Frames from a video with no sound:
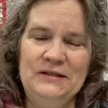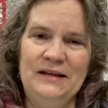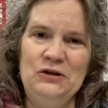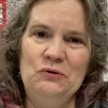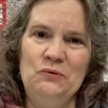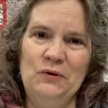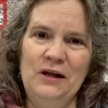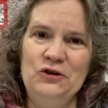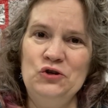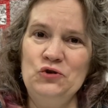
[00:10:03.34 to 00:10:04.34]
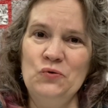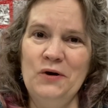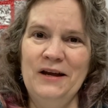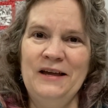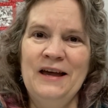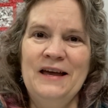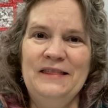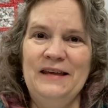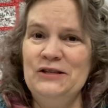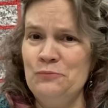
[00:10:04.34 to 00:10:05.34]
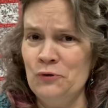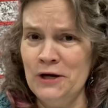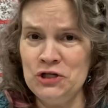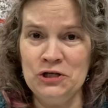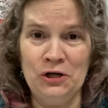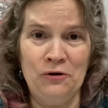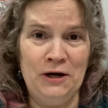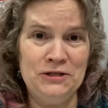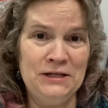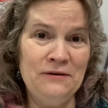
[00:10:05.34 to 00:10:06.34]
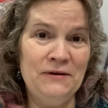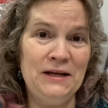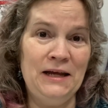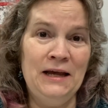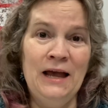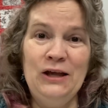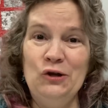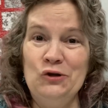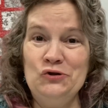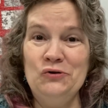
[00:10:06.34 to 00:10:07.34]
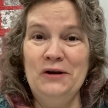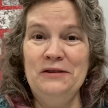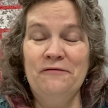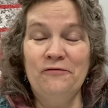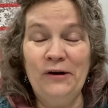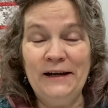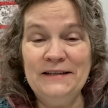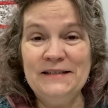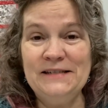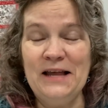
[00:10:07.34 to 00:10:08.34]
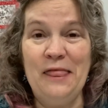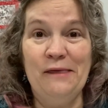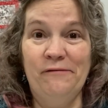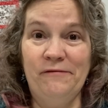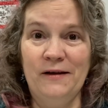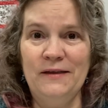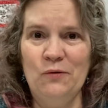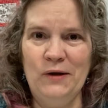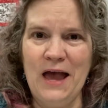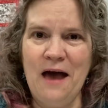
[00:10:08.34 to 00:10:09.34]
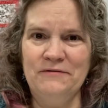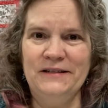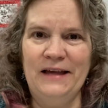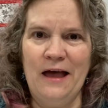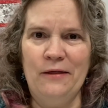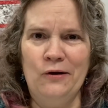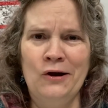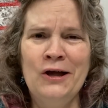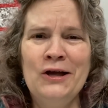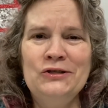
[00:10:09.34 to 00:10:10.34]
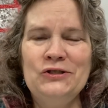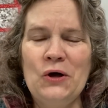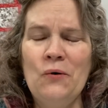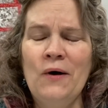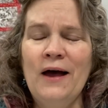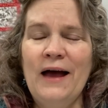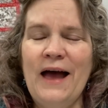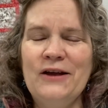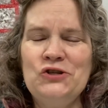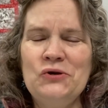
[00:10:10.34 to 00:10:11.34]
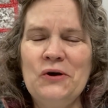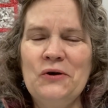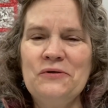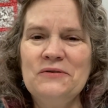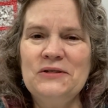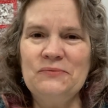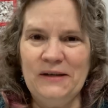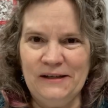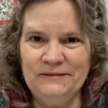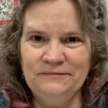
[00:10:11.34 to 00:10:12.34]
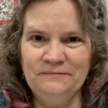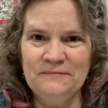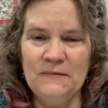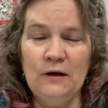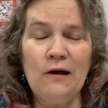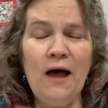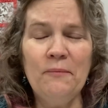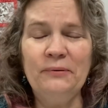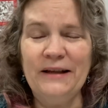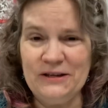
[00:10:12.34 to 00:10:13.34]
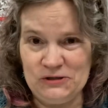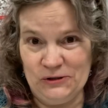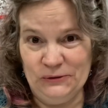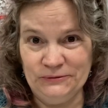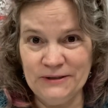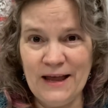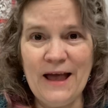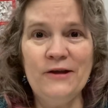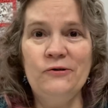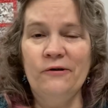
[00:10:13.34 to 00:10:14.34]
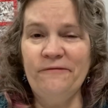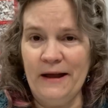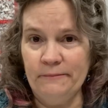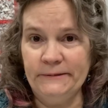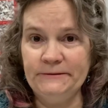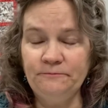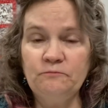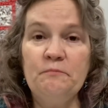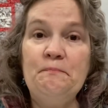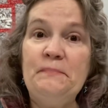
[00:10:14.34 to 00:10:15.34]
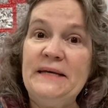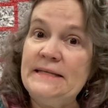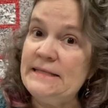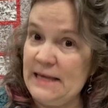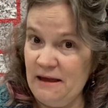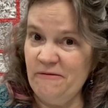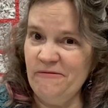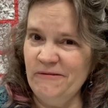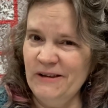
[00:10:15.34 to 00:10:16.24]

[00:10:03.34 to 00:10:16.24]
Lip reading: you will enjoy the inspiration, the creativity, you'll enjoy the friends and the fun that we have together. So as you go through this week, God bless you and your family. Be safe.